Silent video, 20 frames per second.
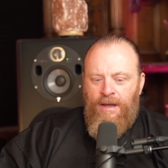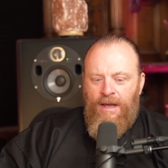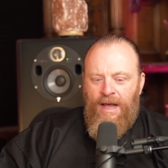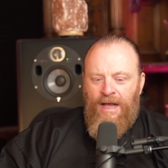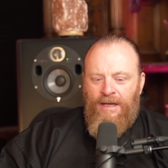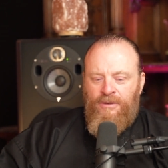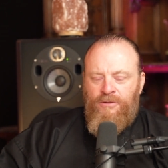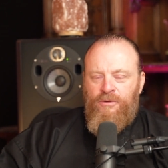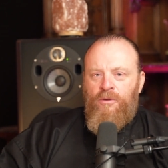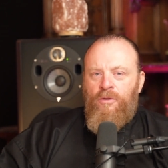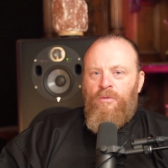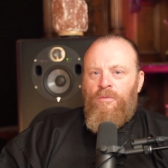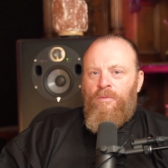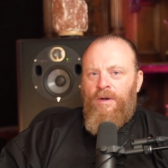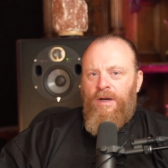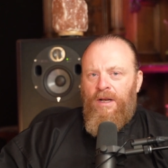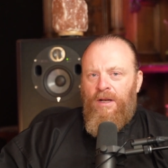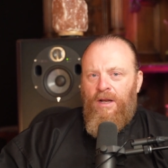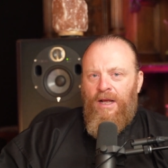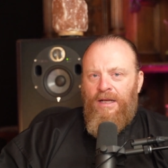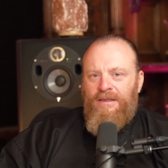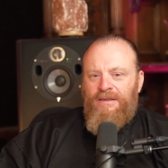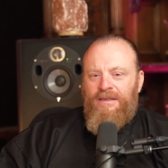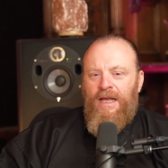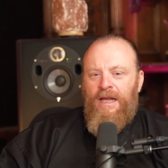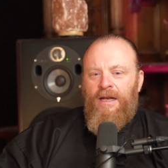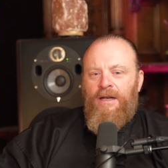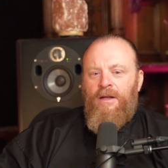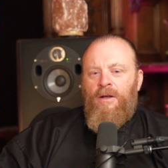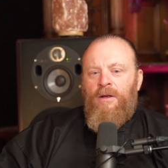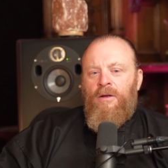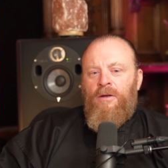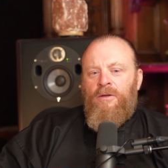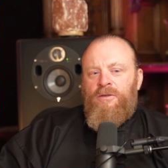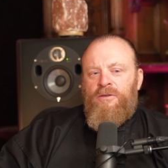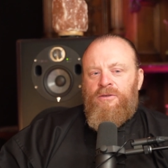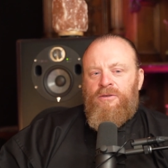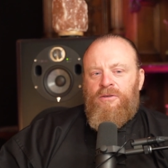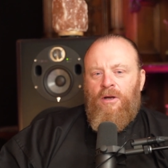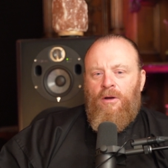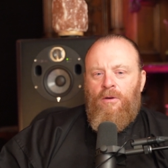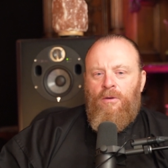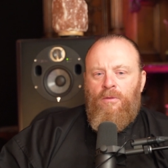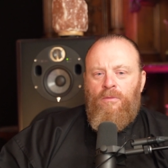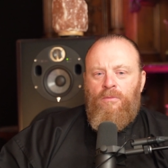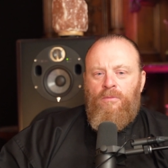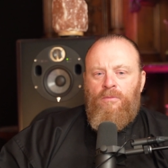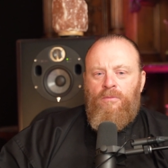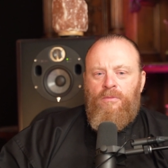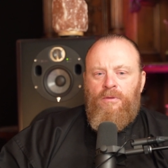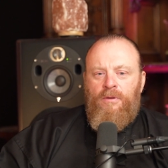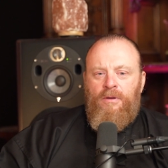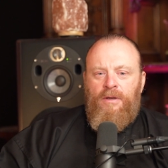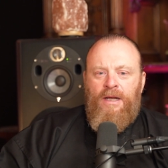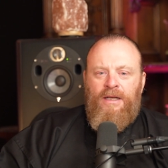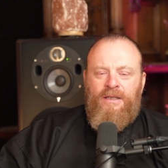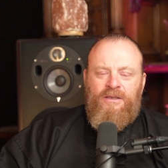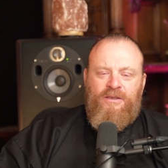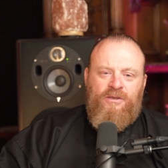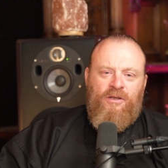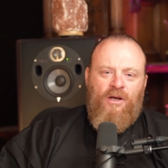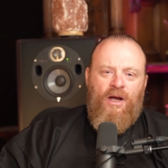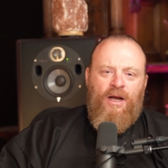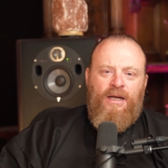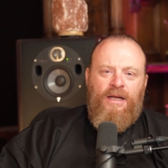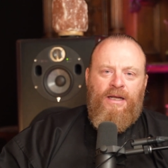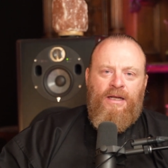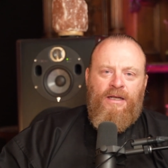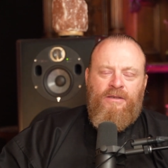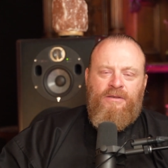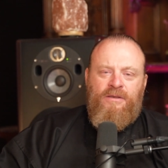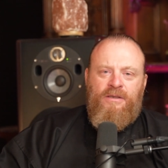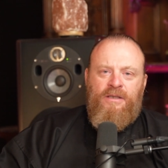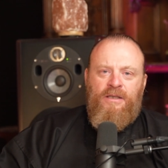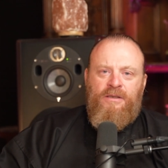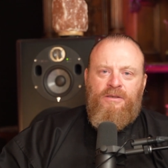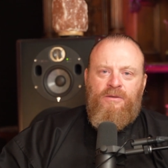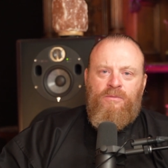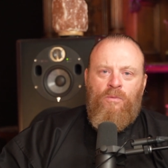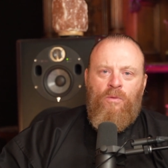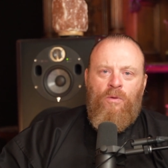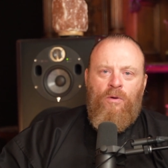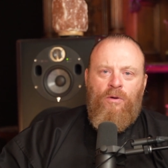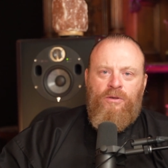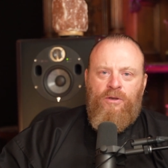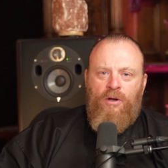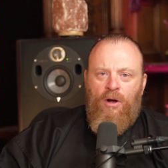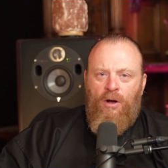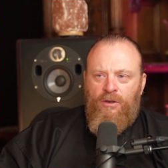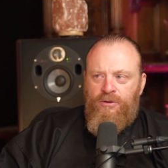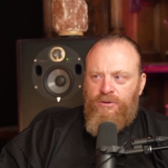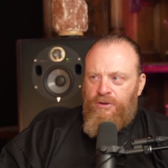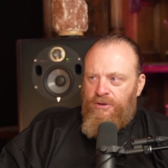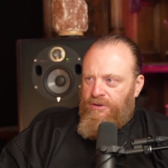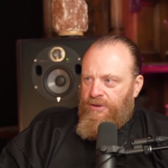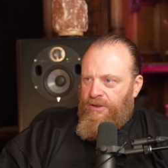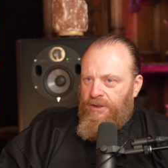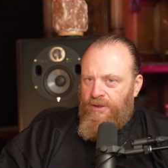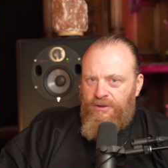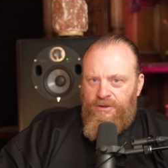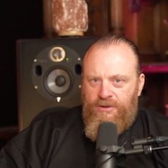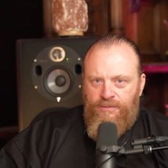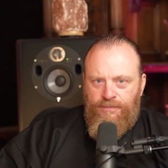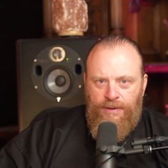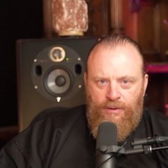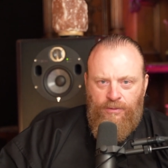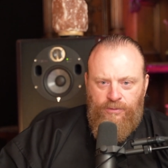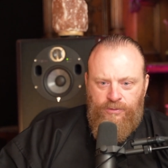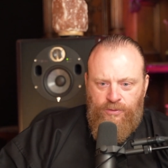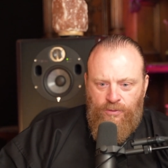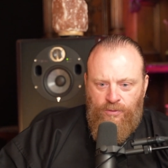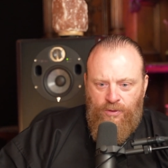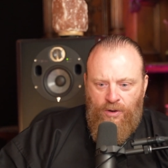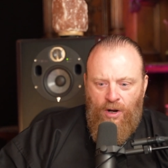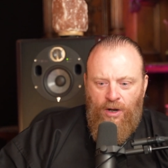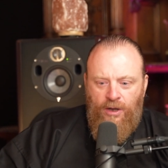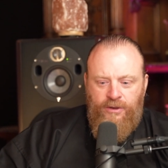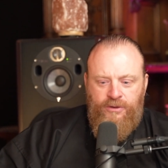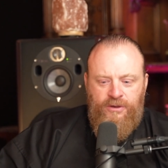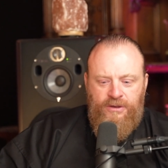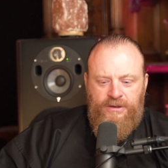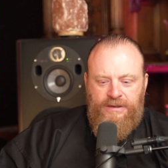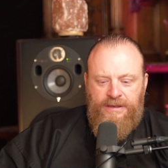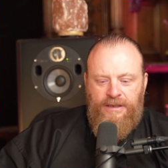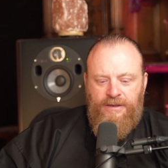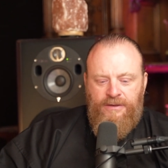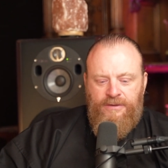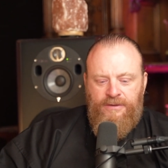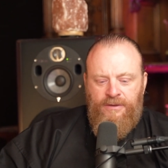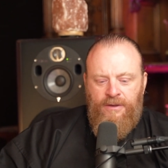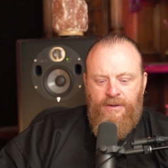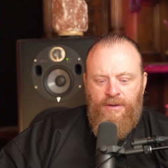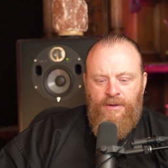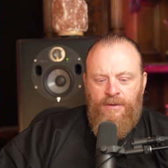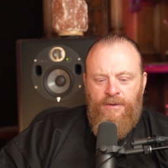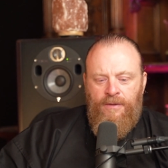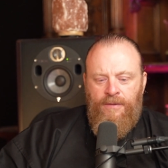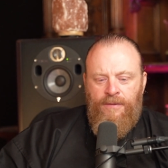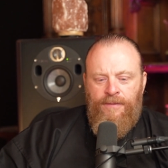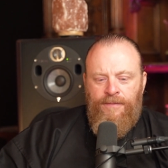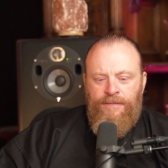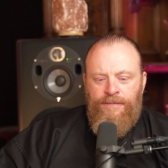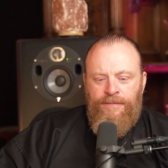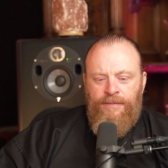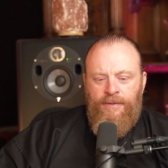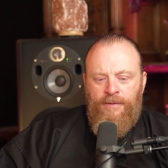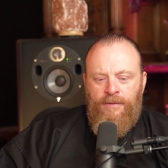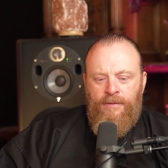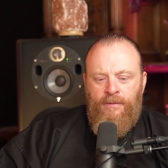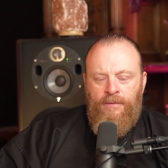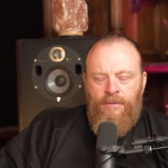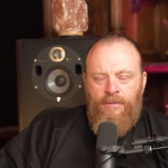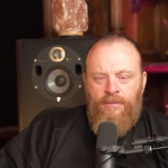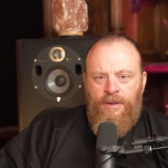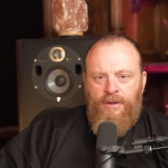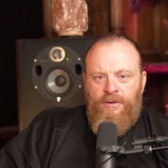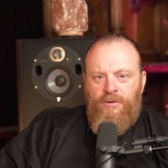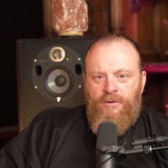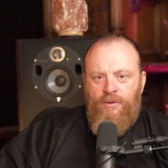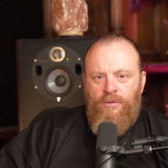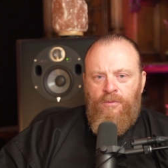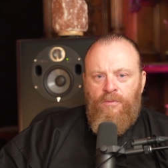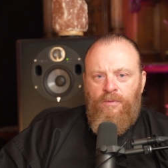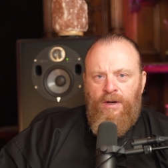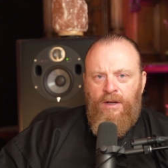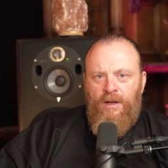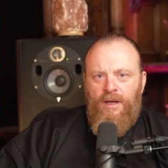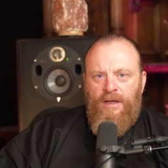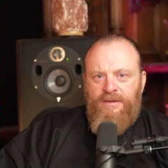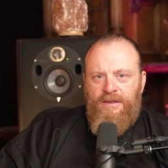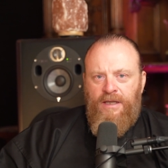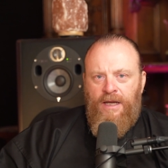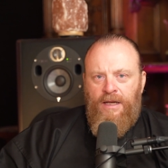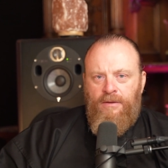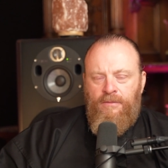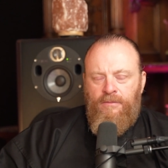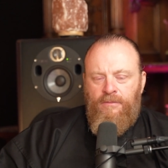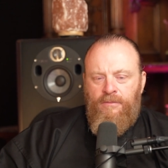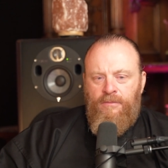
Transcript: as you realize that so exciting is this word consciousness, spiritual consciousness, that you realize that,